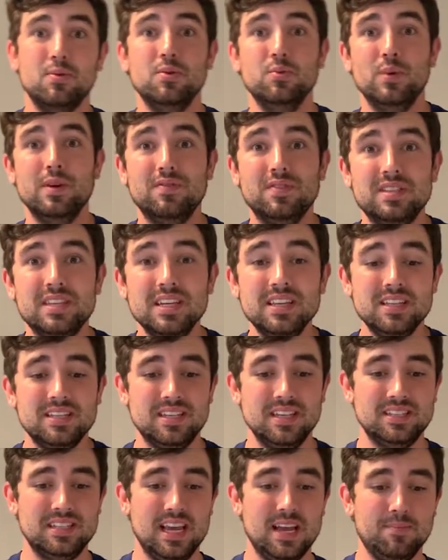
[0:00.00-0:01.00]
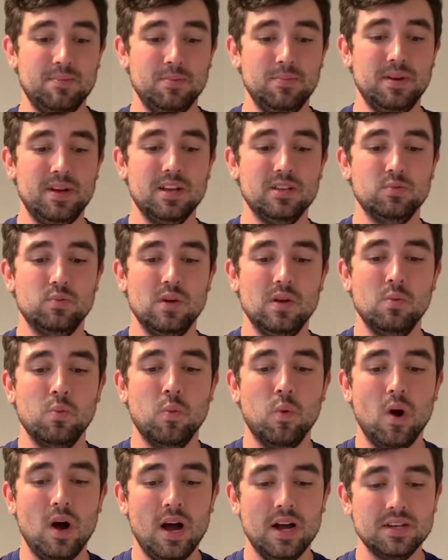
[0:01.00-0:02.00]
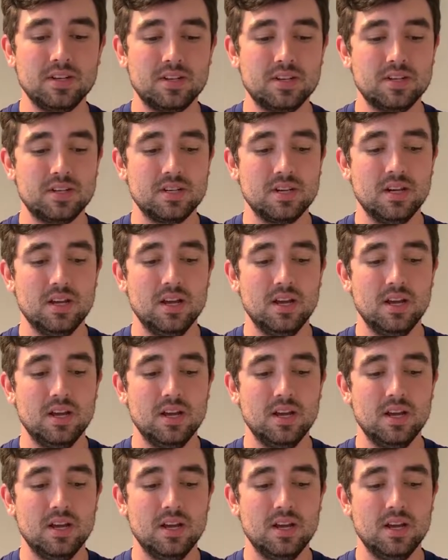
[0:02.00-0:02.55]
and we've seen this example because we watched